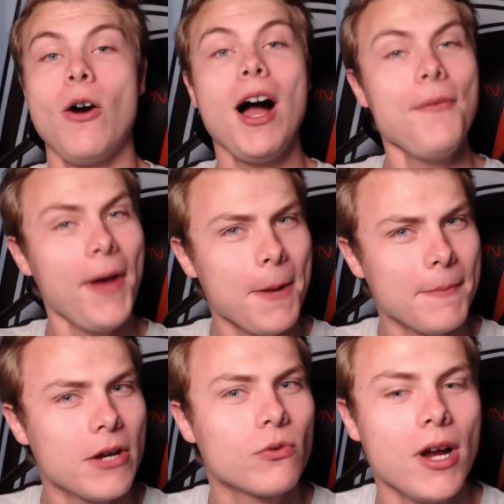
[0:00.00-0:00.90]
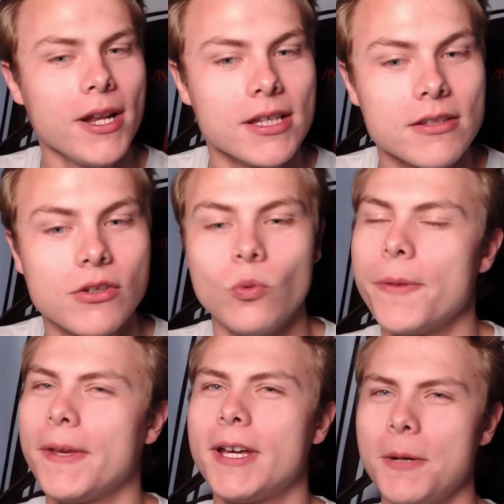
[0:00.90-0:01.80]
I've had my run-ins
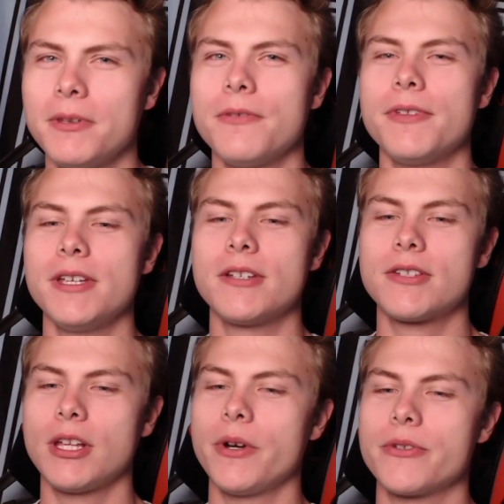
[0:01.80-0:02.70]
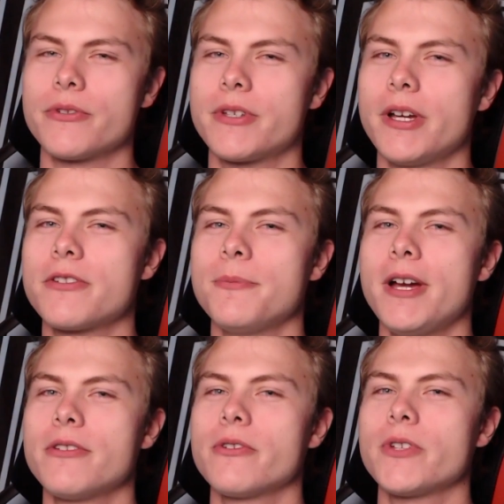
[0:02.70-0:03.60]
with a couple of the Acceleracers
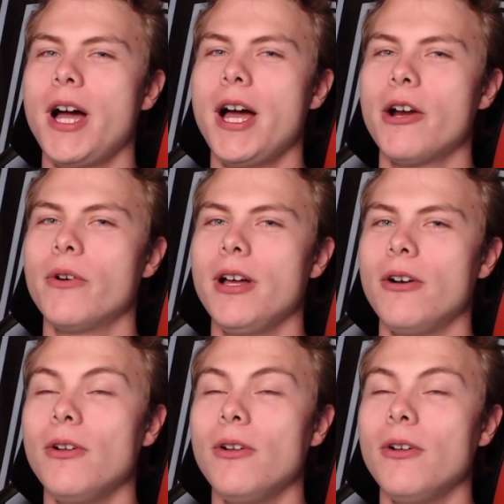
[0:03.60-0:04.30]
customizers IRL,